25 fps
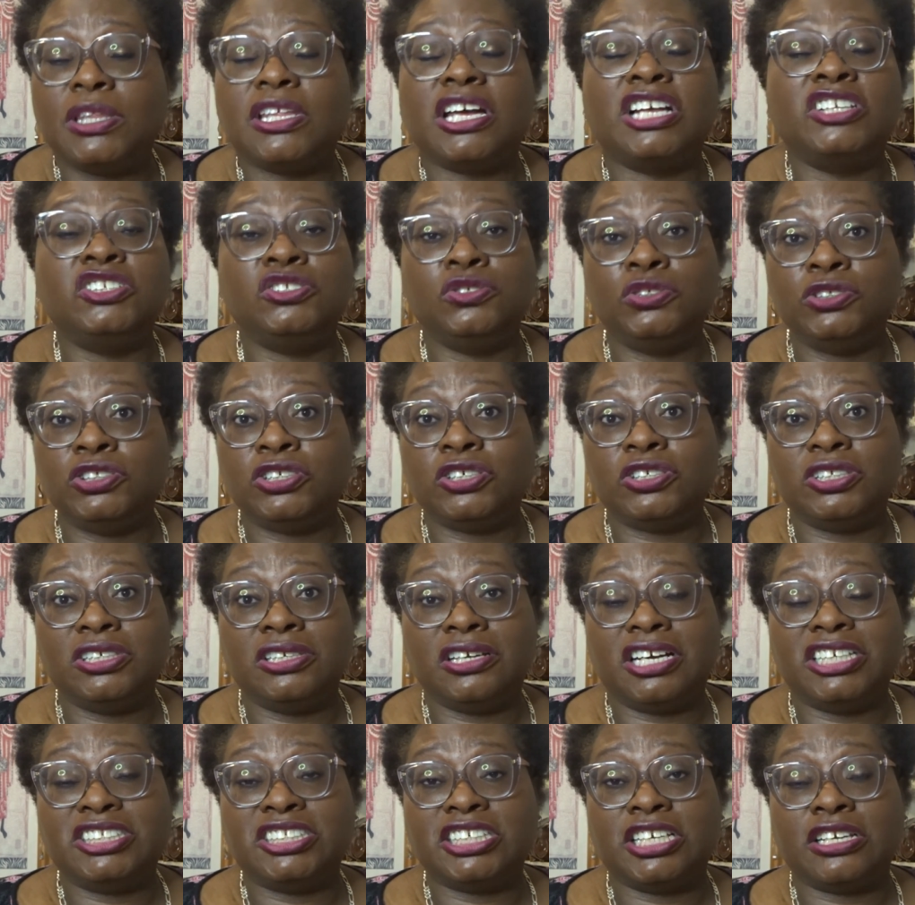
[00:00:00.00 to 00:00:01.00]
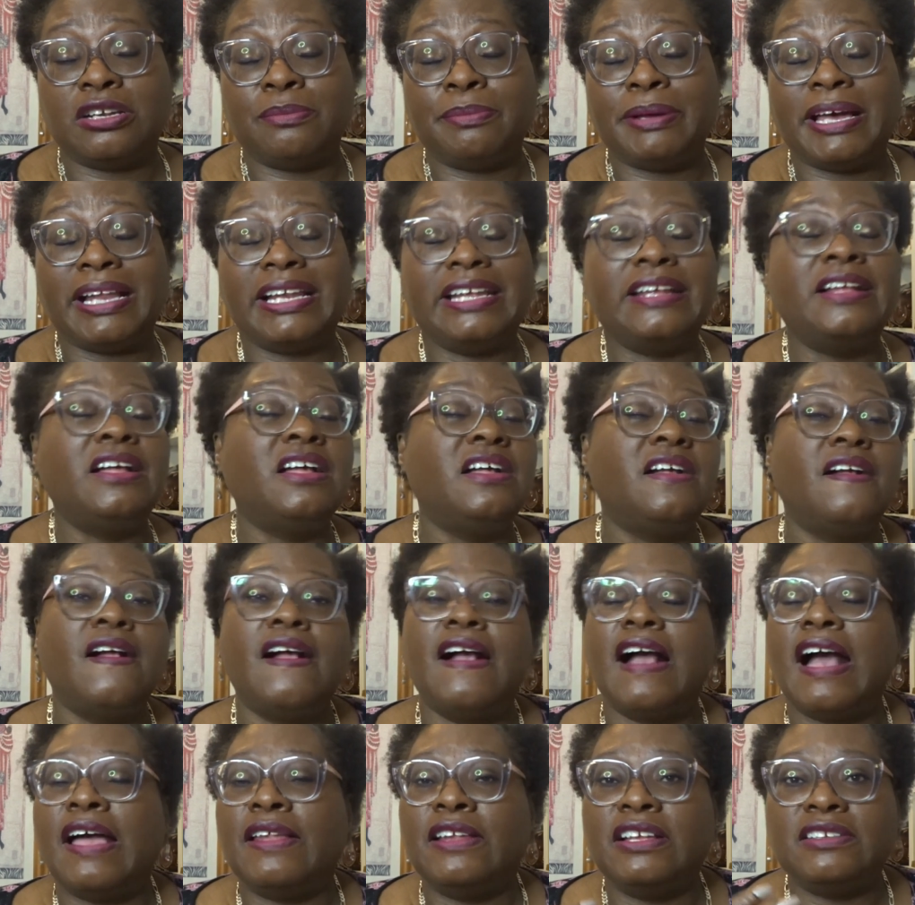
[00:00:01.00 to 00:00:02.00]
I do know the eyeshadow palette,
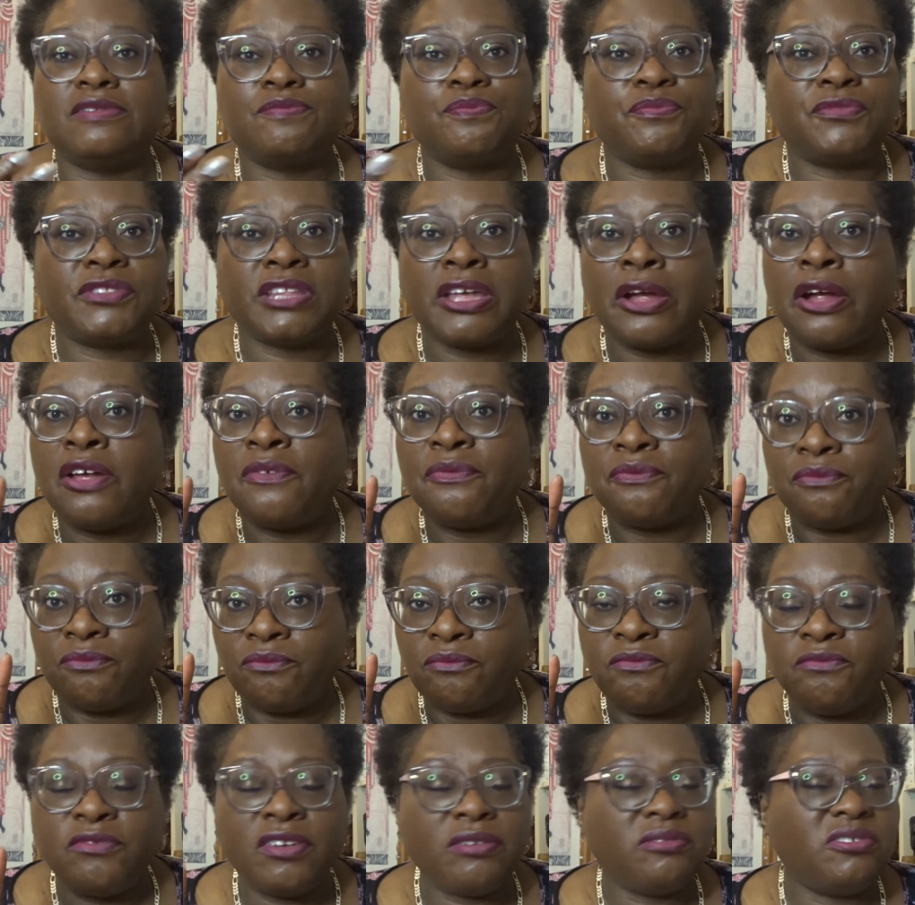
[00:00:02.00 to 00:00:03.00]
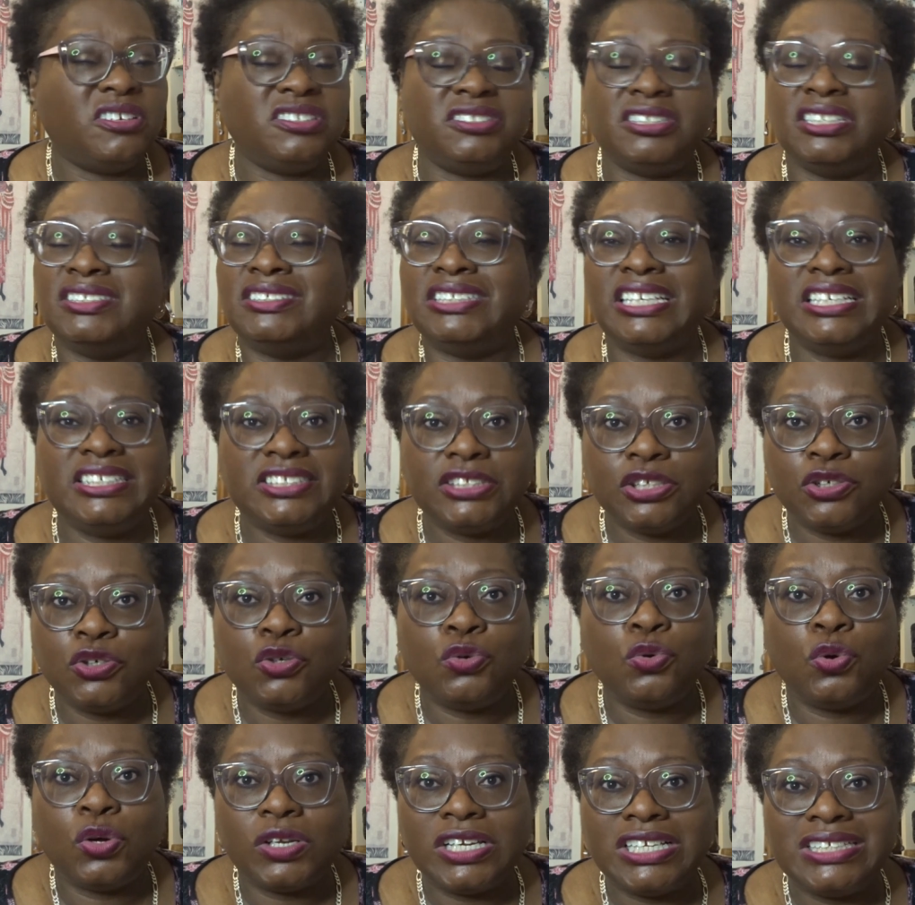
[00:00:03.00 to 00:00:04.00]
and it's a decent
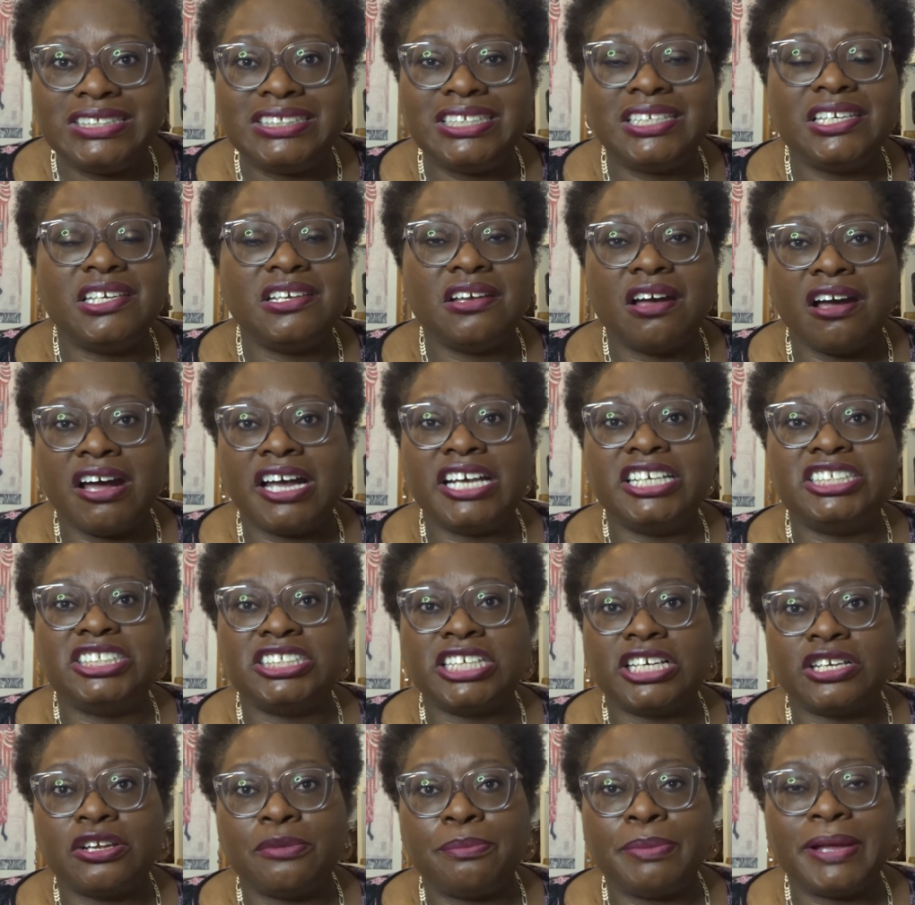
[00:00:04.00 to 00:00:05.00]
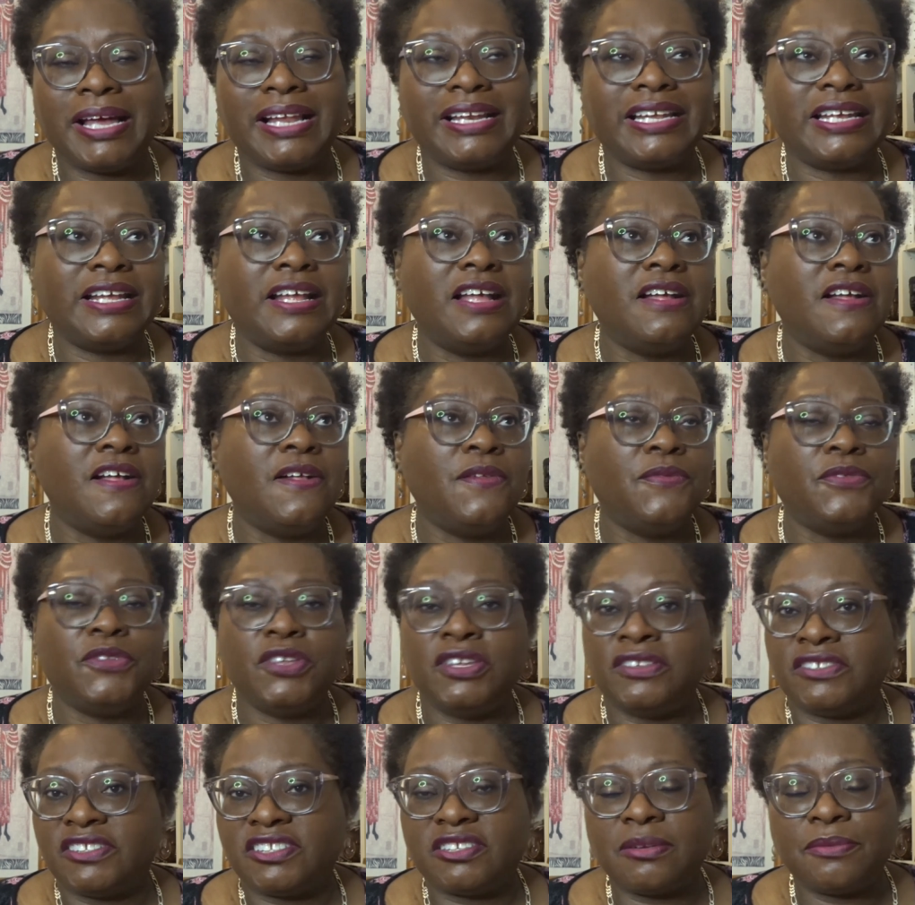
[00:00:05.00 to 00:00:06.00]
quality eyeshadow palette.
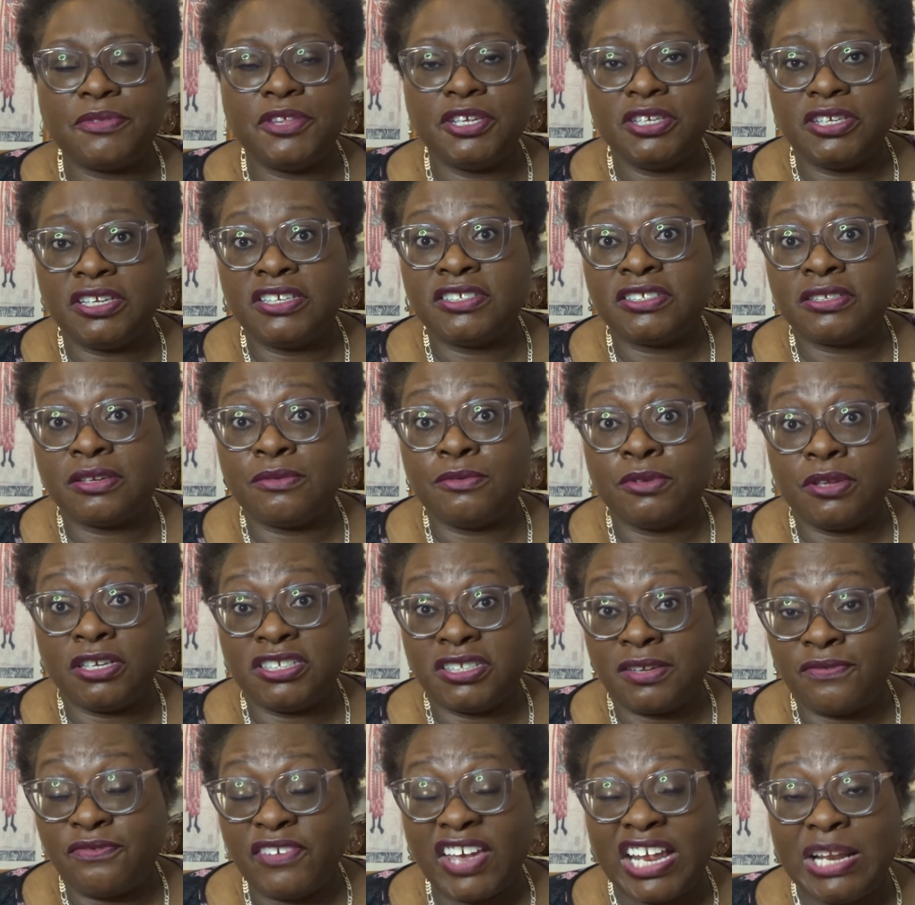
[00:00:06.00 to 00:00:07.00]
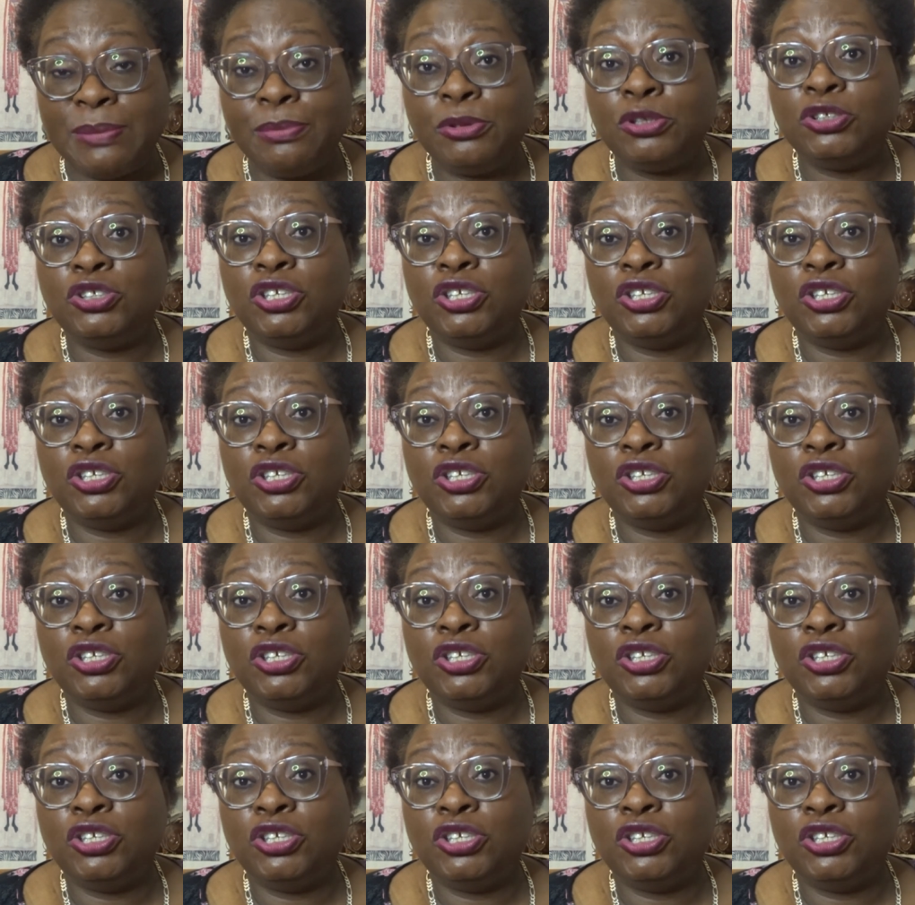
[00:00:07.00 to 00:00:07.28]
It's something it's available.